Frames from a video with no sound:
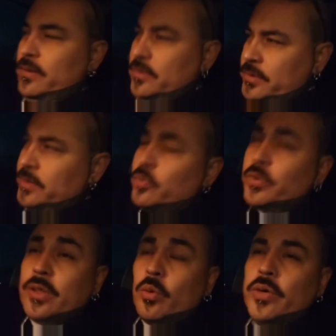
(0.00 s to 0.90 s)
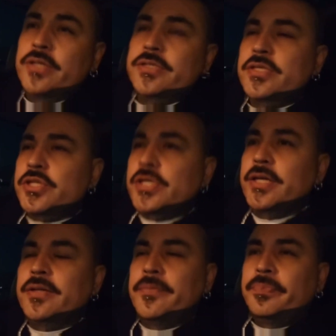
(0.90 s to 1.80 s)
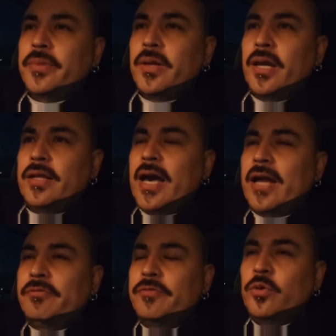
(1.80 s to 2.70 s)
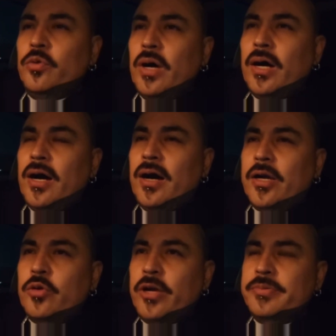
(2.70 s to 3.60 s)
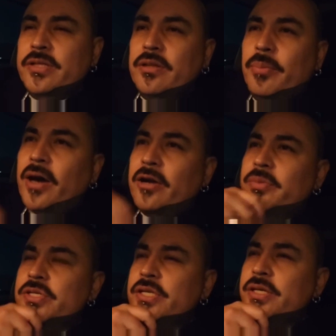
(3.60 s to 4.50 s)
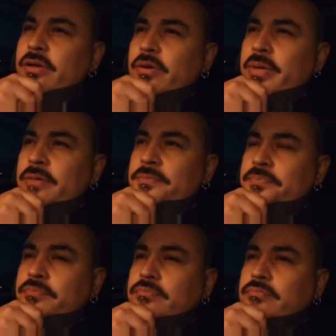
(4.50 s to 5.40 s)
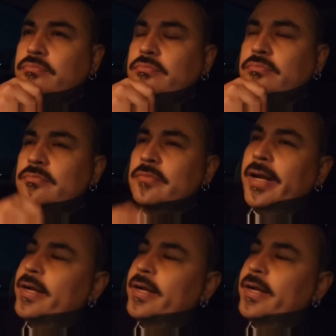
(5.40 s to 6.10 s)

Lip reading: with the woods and shit, and they had a few crips in the bottom and shit. You know what I mean? And